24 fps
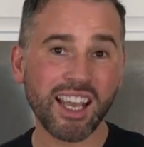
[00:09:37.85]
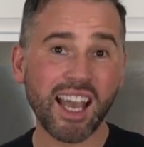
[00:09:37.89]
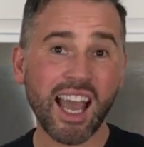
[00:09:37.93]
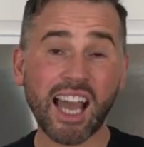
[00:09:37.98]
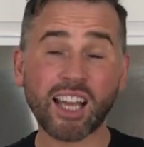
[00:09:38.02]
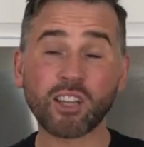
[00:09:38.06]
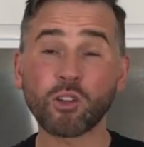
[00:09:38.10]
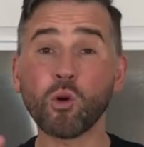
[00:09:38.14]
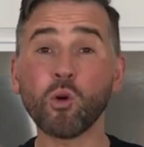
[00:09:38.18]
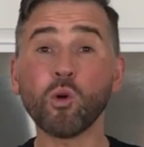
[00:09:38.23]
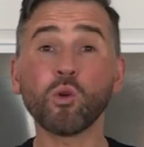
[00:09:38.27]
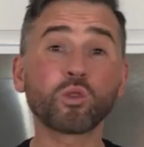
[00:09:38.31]

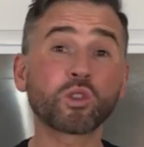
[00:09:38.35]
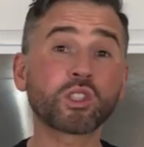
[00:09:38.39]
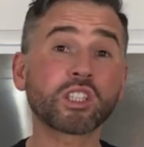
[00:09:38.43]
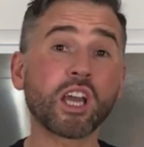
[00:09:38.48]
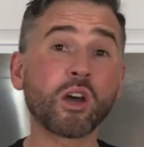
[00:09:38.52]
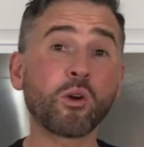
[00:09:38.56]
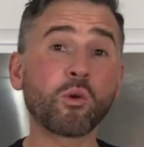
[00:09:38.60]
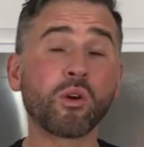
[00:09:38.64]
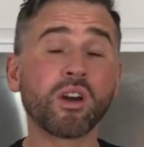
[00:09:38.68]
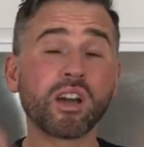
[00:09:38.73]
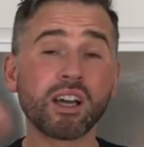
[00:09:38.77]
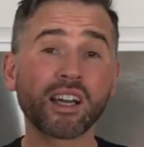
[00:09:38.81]
and
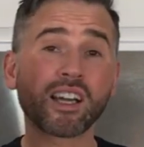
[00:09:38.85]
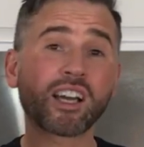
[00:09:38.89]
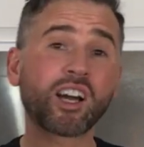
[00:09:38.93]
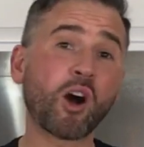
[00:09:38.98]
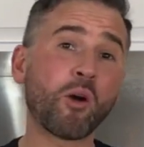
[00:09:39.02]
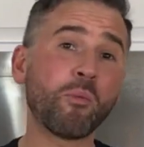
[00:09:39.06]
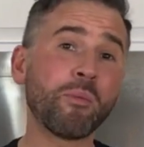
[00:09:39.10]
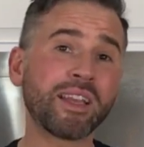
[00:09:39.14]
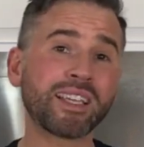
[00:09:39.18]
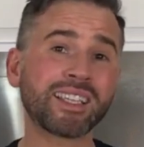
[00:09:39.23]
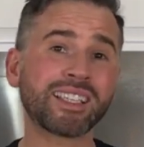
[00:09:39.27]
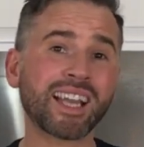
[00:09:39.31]
also
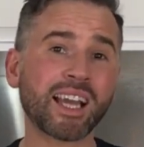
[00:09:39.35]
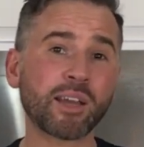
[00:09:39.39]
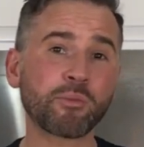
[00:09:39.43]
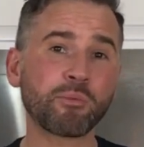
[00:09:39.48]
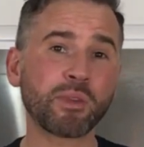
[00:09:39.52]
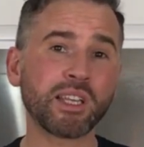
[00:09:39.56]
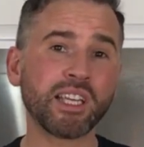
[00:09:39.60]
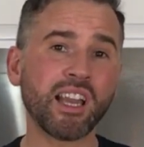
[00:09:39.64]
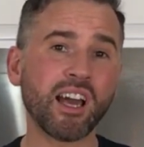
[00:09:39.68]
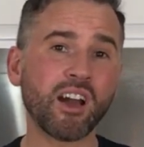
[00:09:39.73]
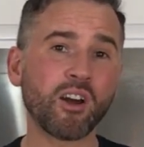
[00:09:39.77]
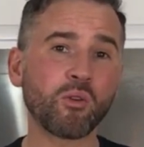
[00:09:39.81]
comment down
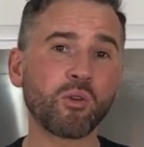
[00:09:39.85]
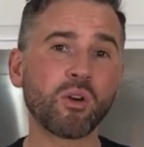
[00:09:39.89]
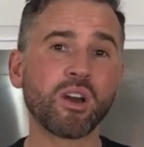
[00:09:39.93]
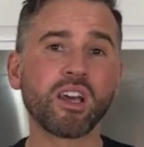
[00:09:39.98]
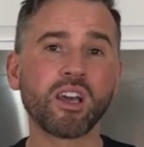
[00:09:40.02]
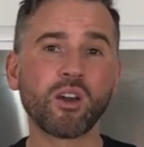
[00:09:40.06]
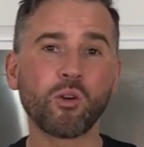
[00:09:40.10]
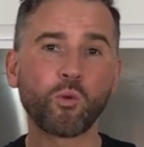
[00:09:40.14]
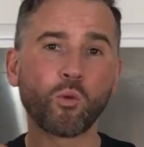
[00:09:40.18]
below